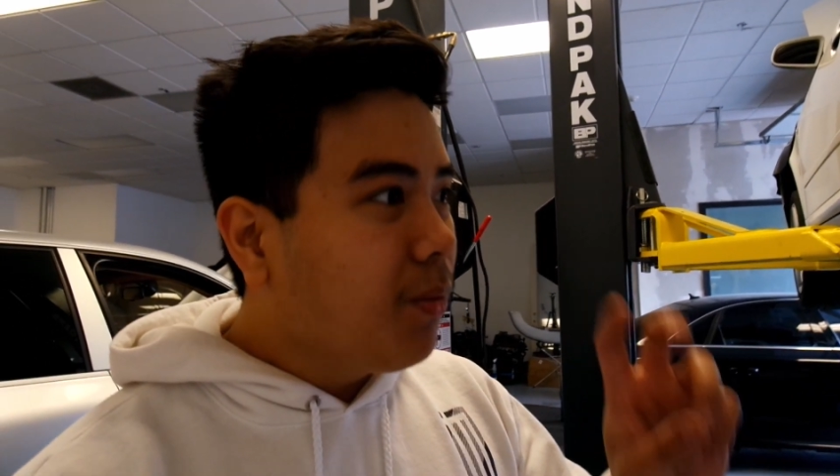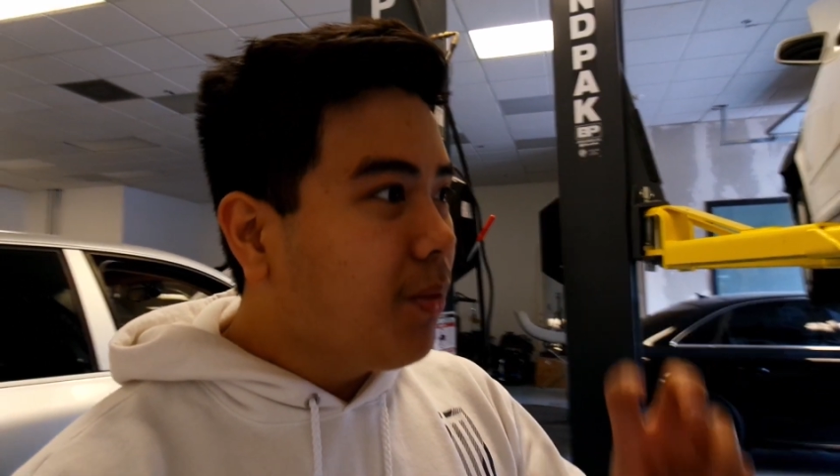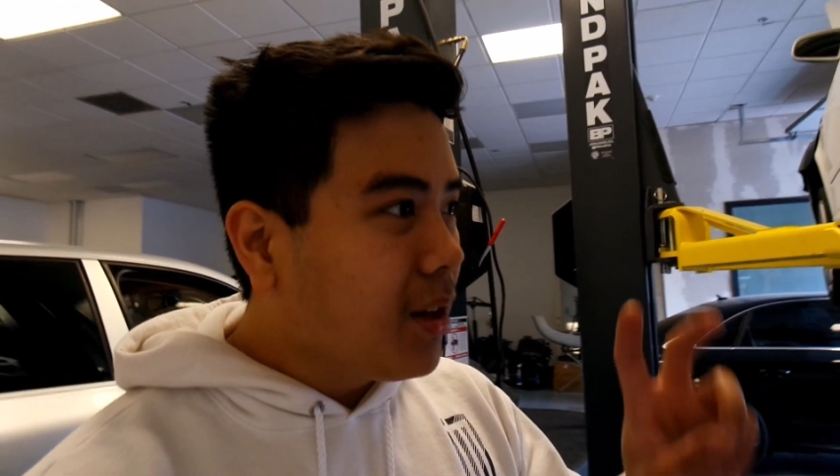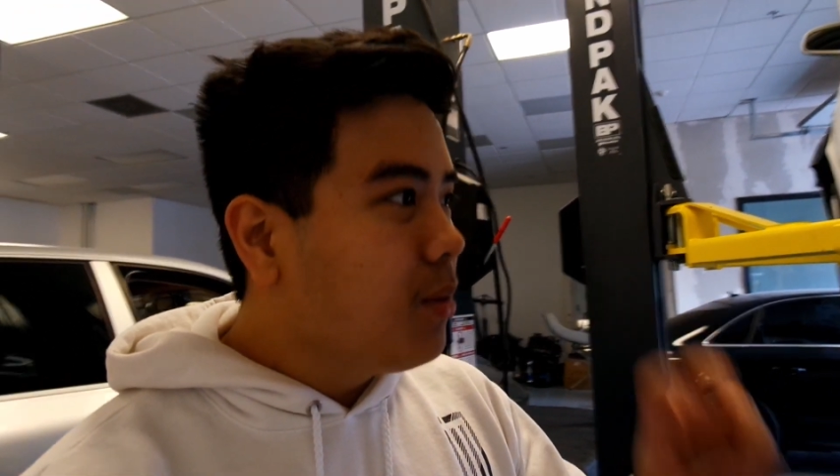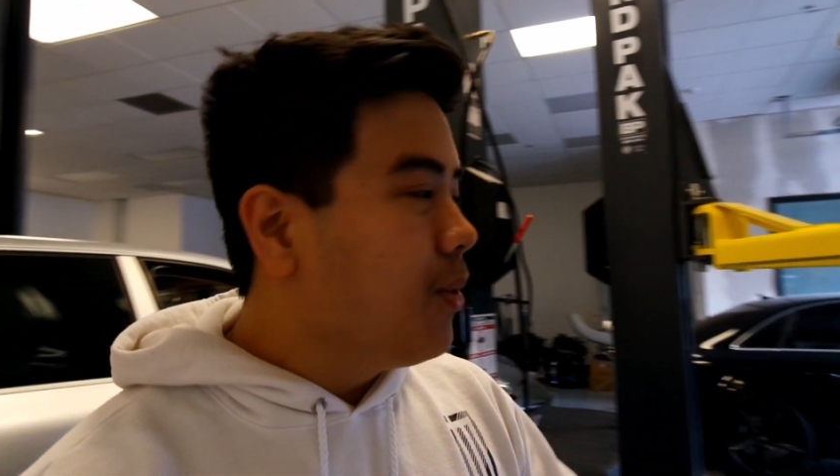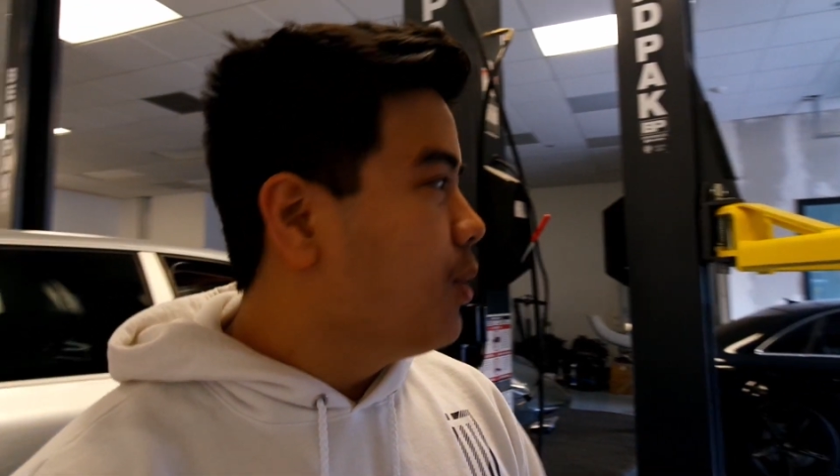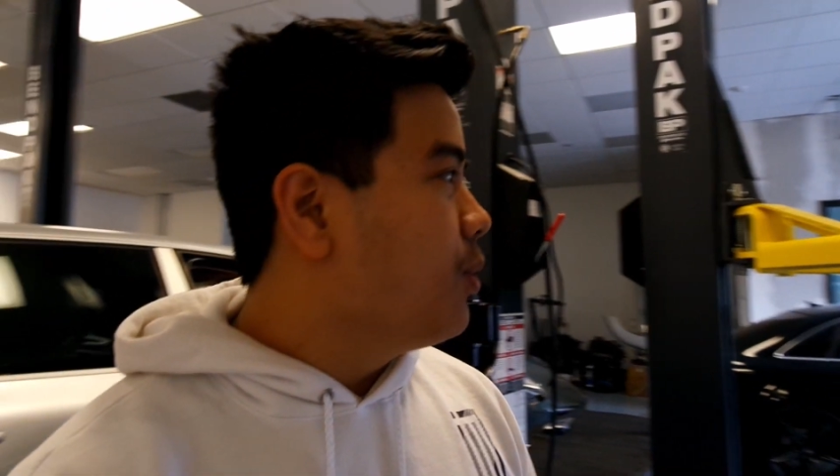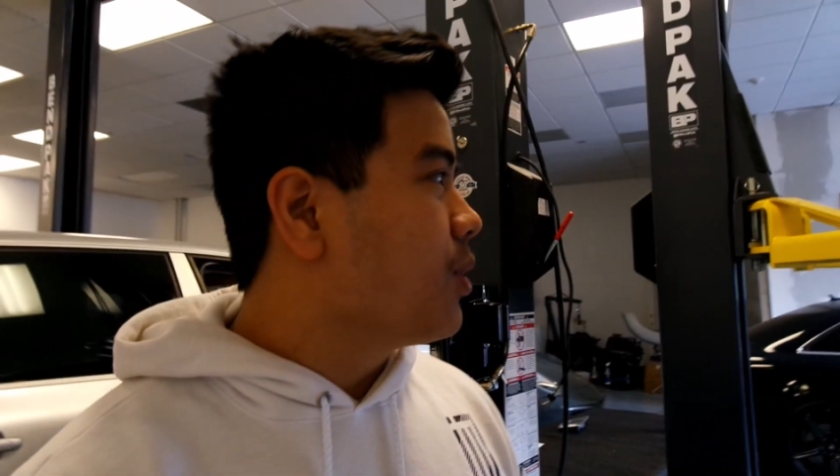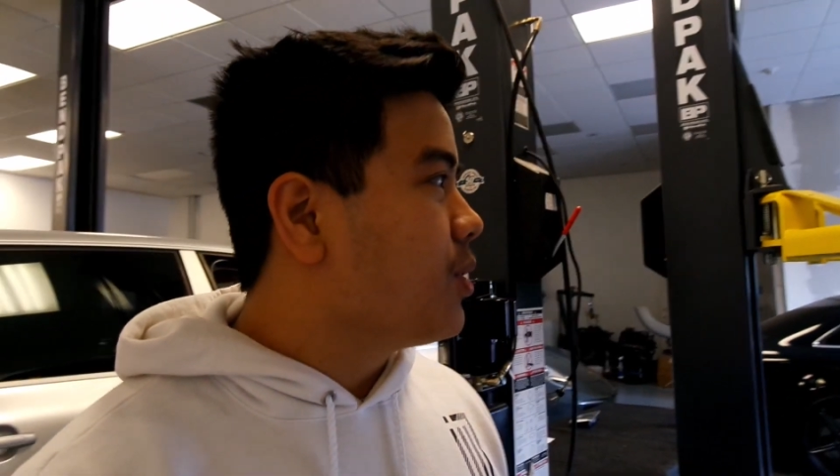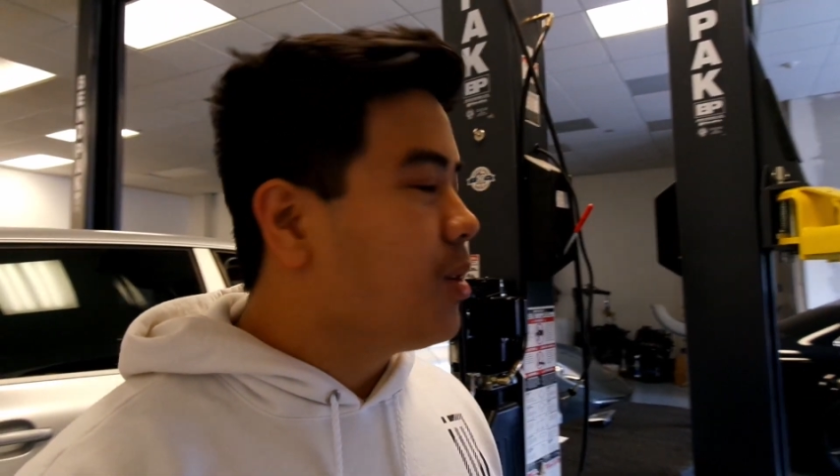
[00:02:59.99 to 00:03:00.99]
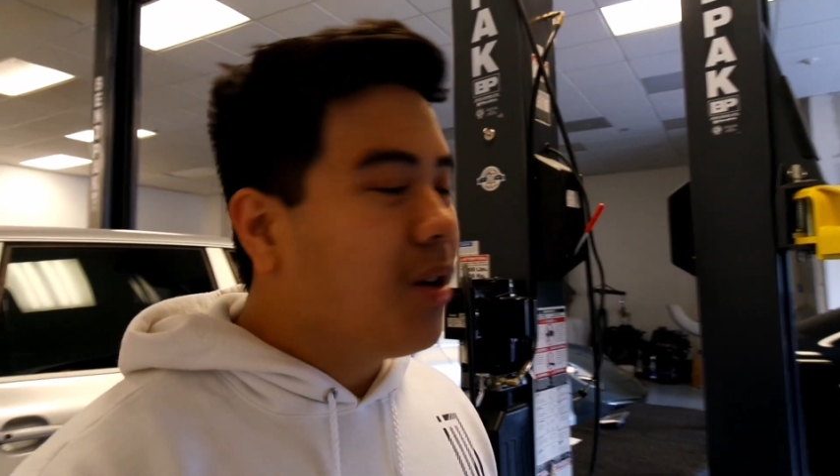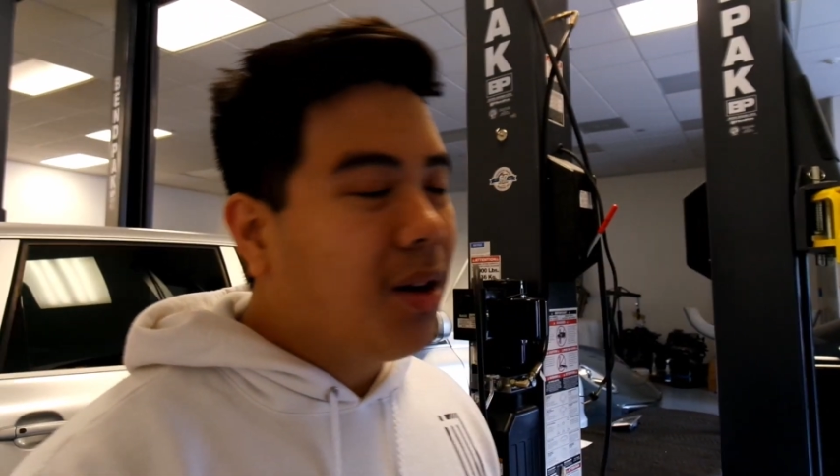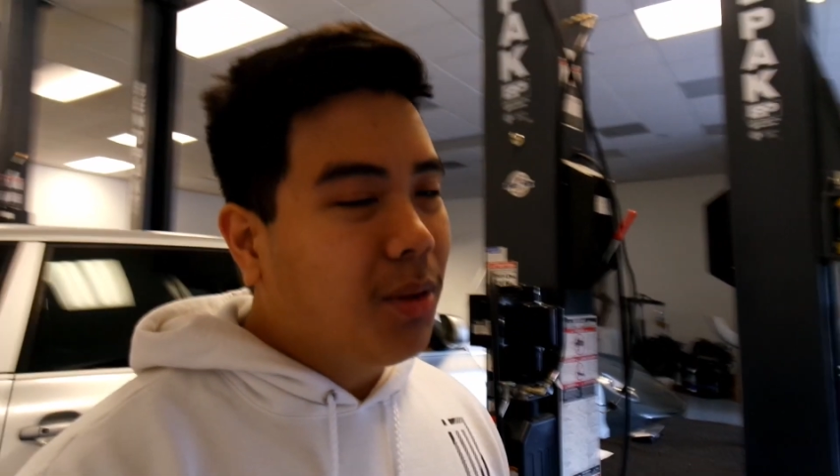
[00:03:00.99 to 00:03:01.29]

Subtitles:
flex fuel, because you don't